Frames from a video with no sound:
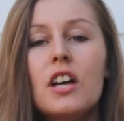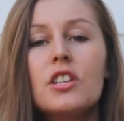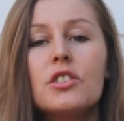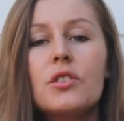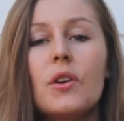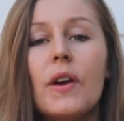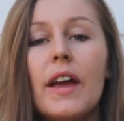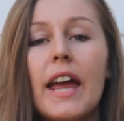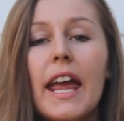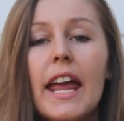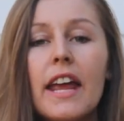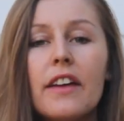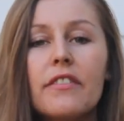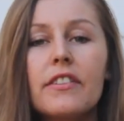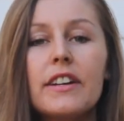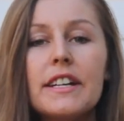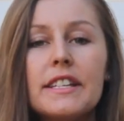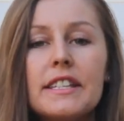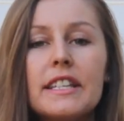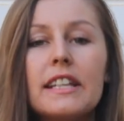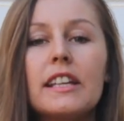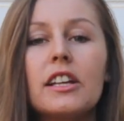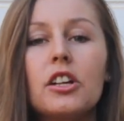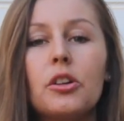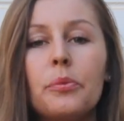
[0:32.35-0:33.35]
So every
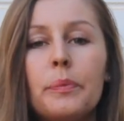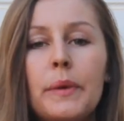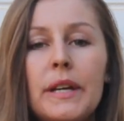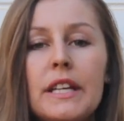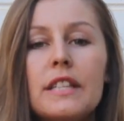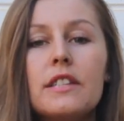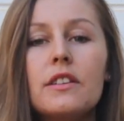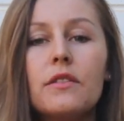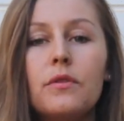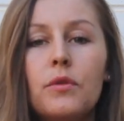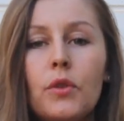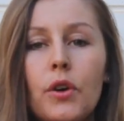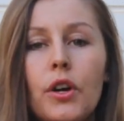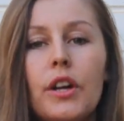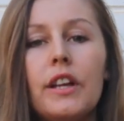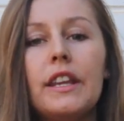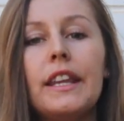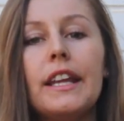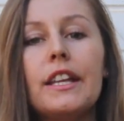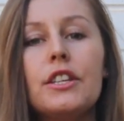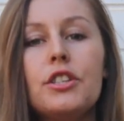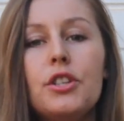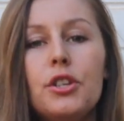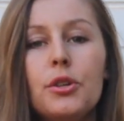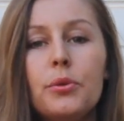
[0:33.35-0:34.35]
single piece of work
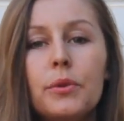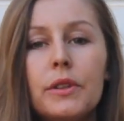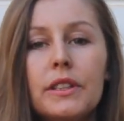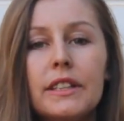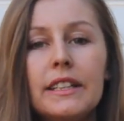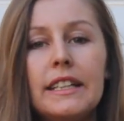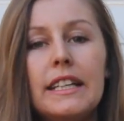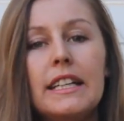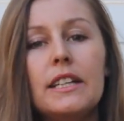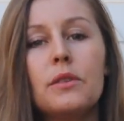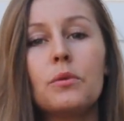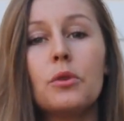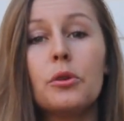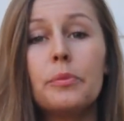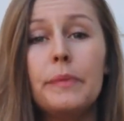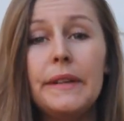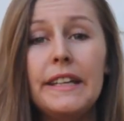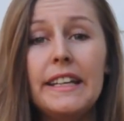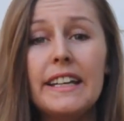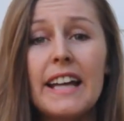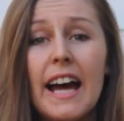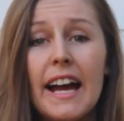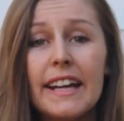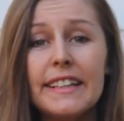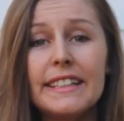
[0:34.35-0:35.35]
that you will need will be
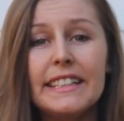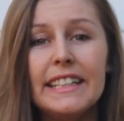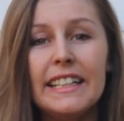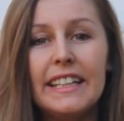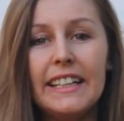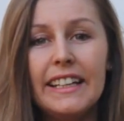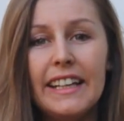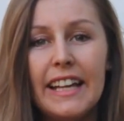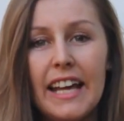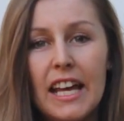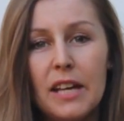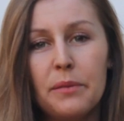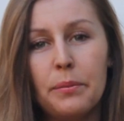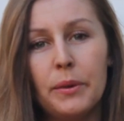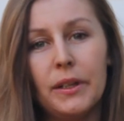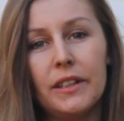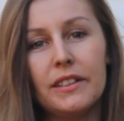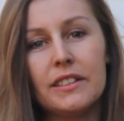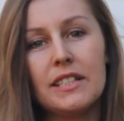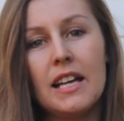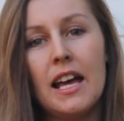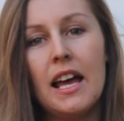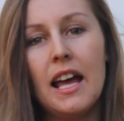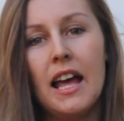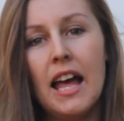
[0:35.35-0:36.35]
nicely
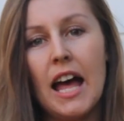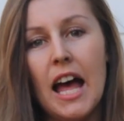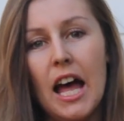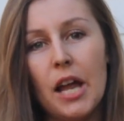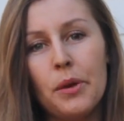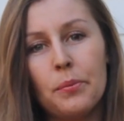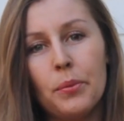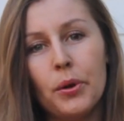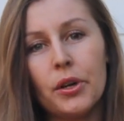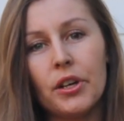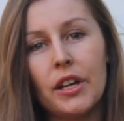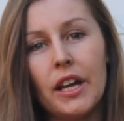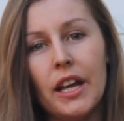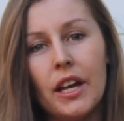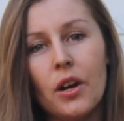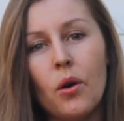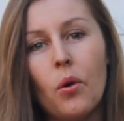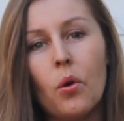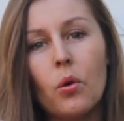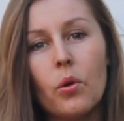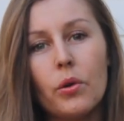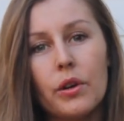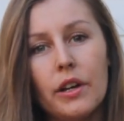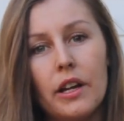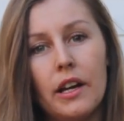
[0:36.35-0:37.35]
labelled and put in
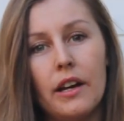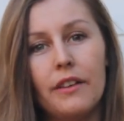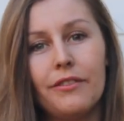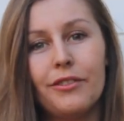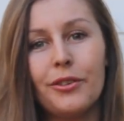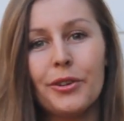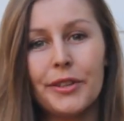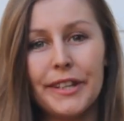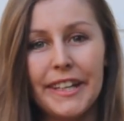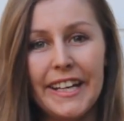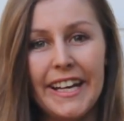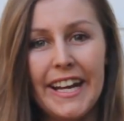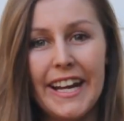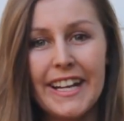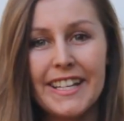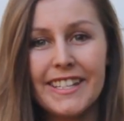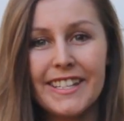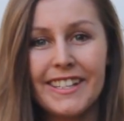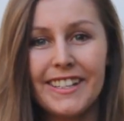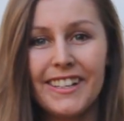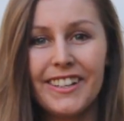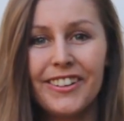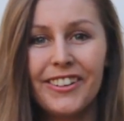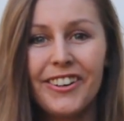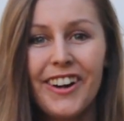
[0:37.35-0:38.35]
order for the
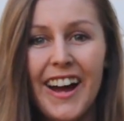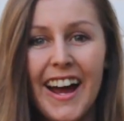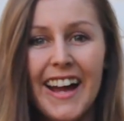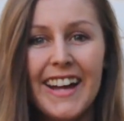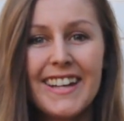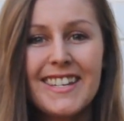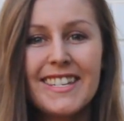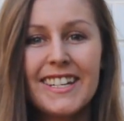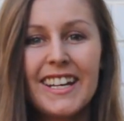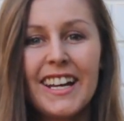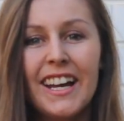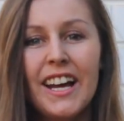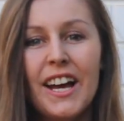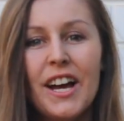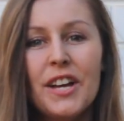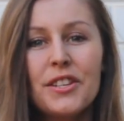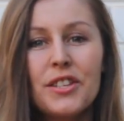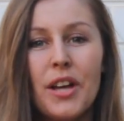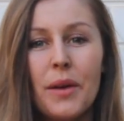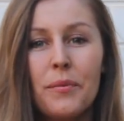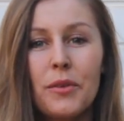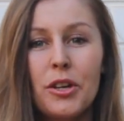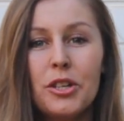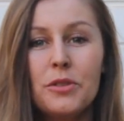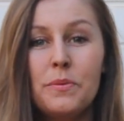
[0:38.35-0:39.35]
lesson, alright?
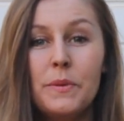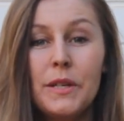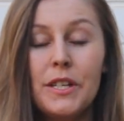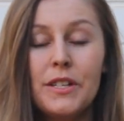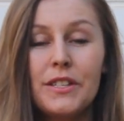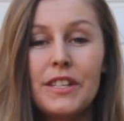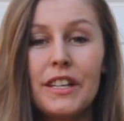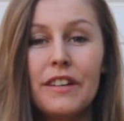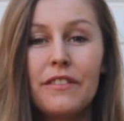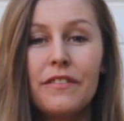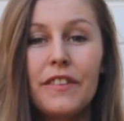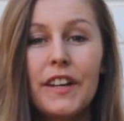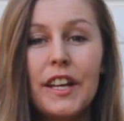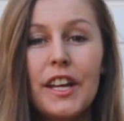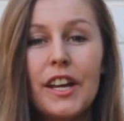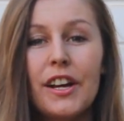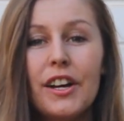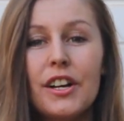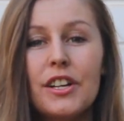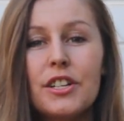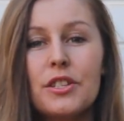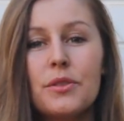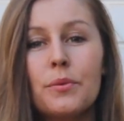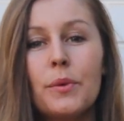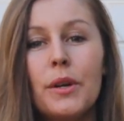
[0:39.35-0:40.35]
So I'm going to be using
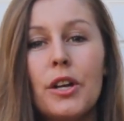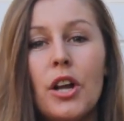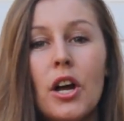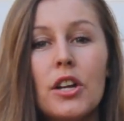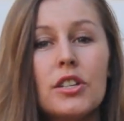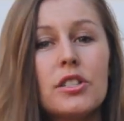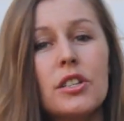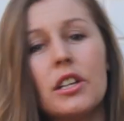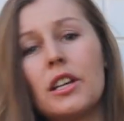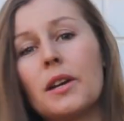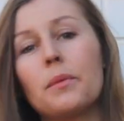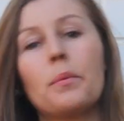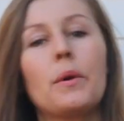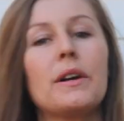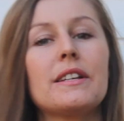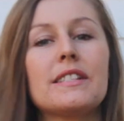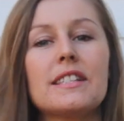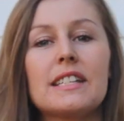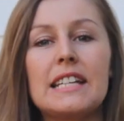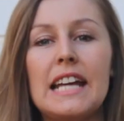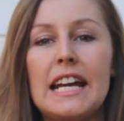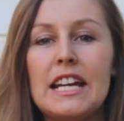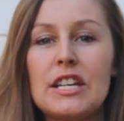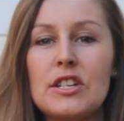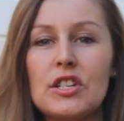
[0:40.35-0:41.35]
videos. We're not doing a
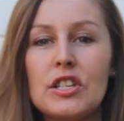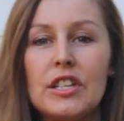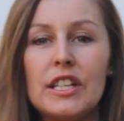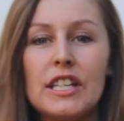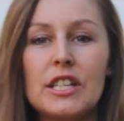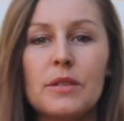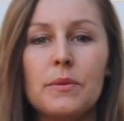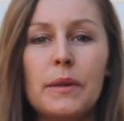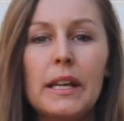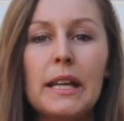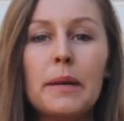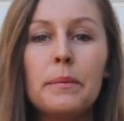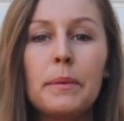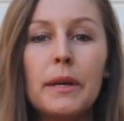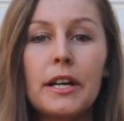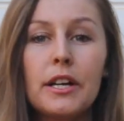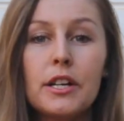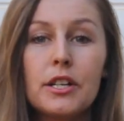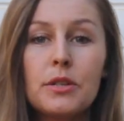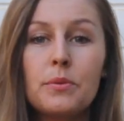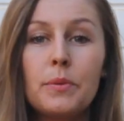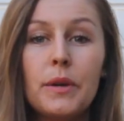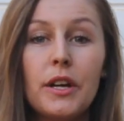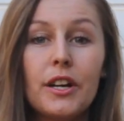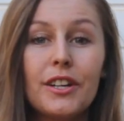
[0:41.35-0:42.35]
presentation this week
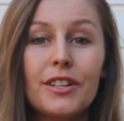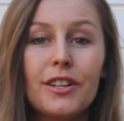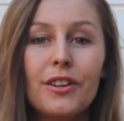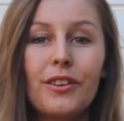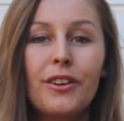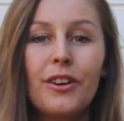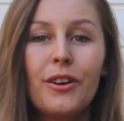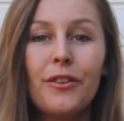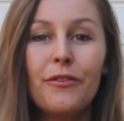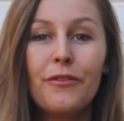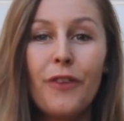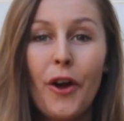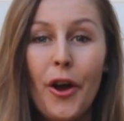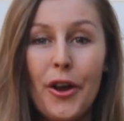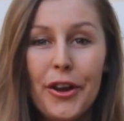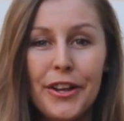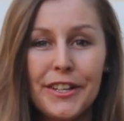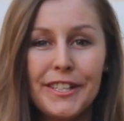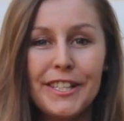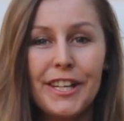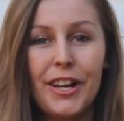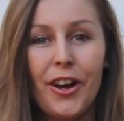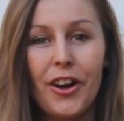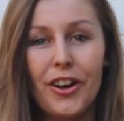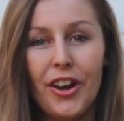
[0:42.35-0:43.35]
because we are
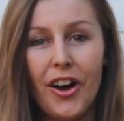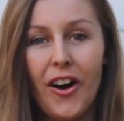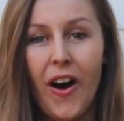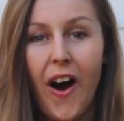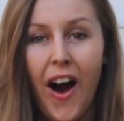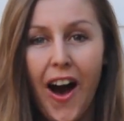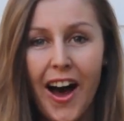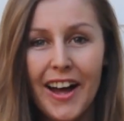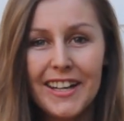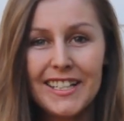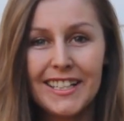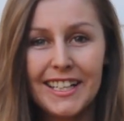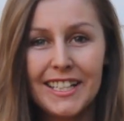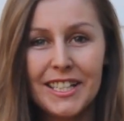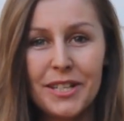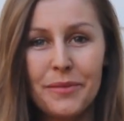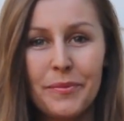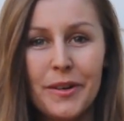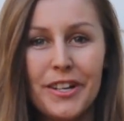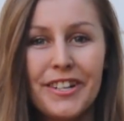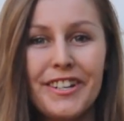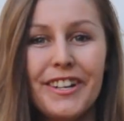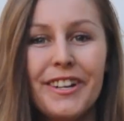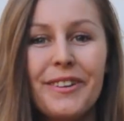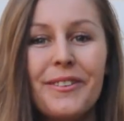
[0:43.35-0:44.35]
focusing on our art
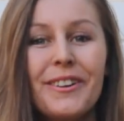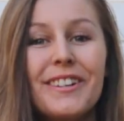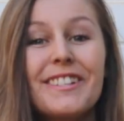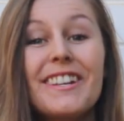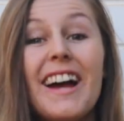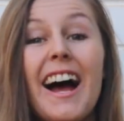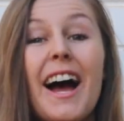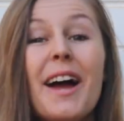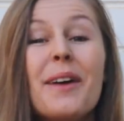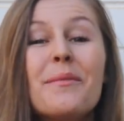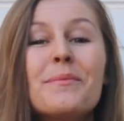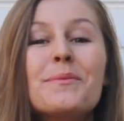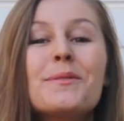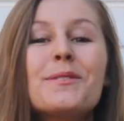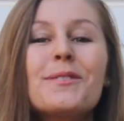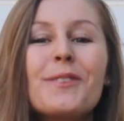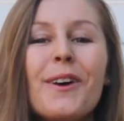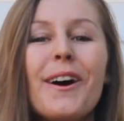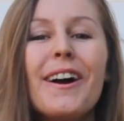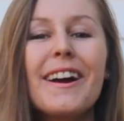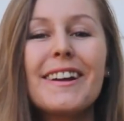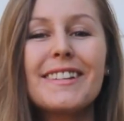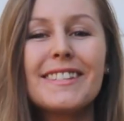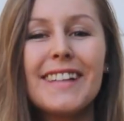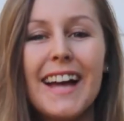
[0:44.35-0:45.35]
exhibition, which I am
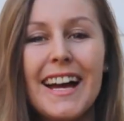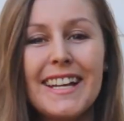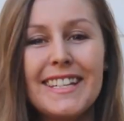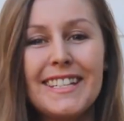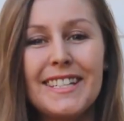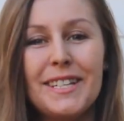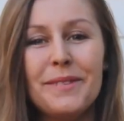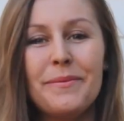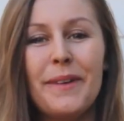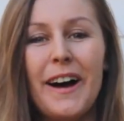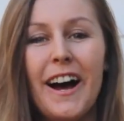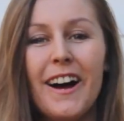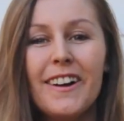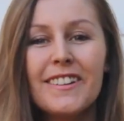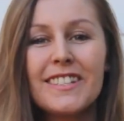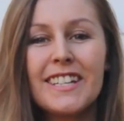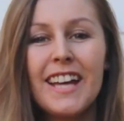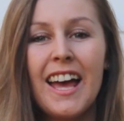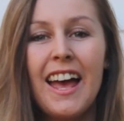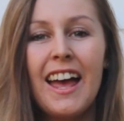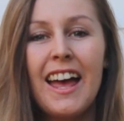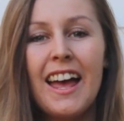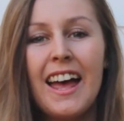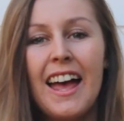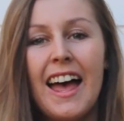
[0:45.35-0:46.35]
so excited about,
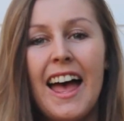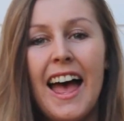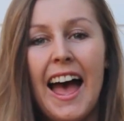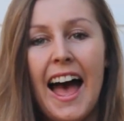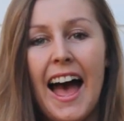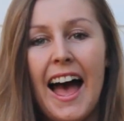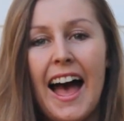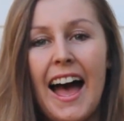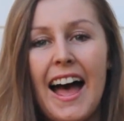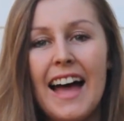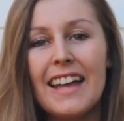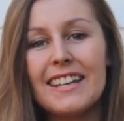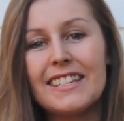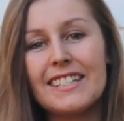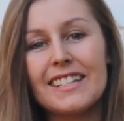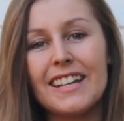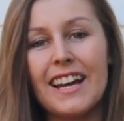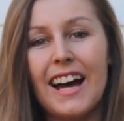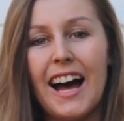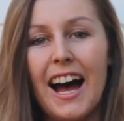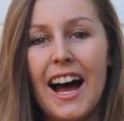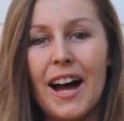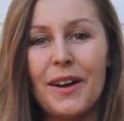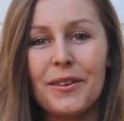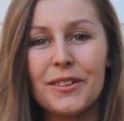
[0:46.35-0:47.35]
and
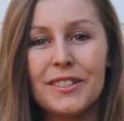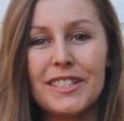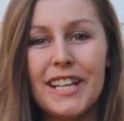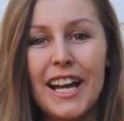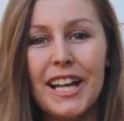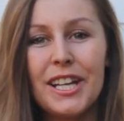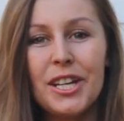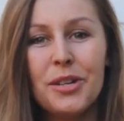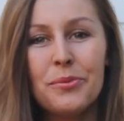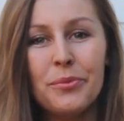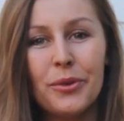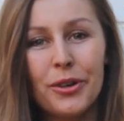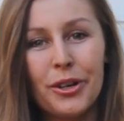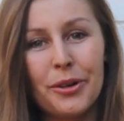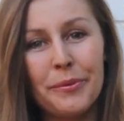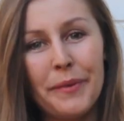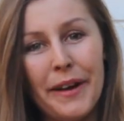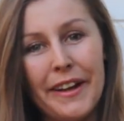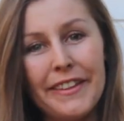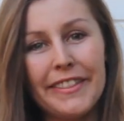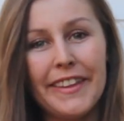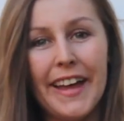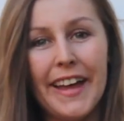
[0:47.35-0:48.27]
I will tell you more about